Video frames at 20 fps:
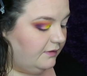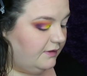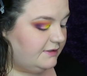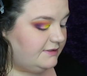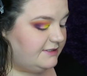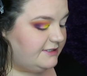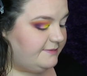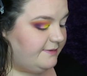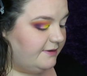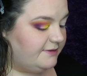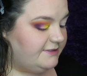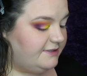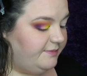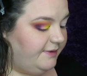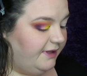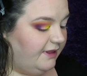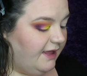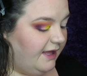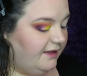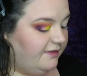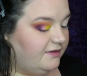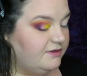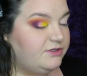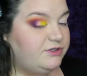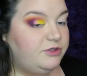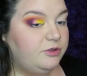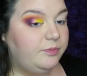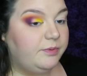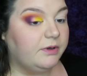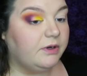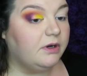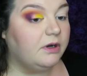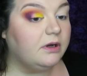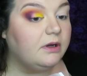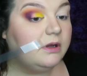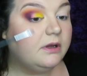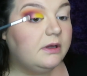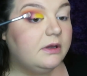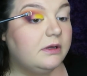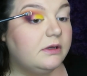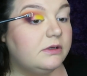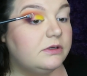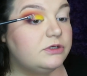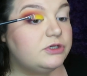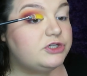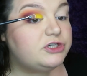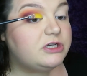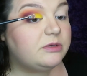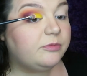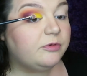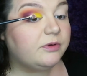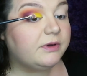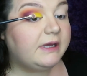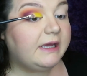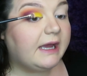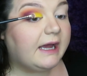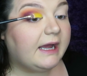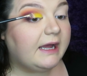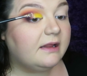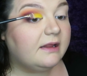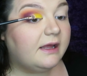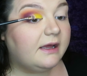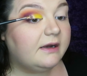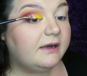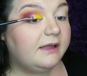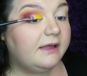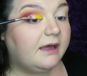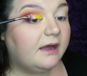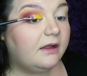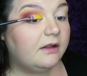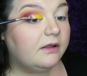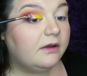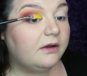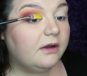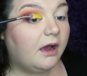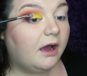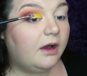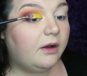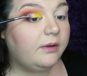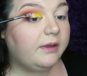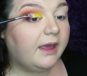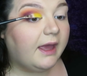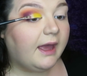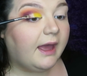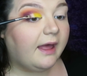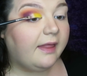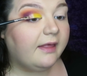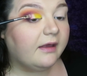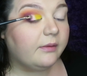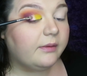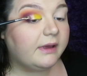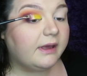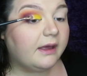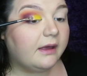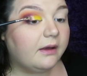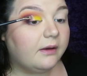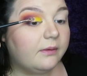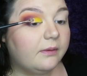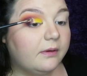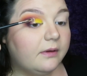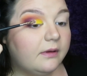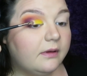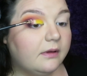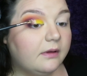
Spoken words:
This is supposed to be like the super shimmery highlighty color. Oh yeah, there we go.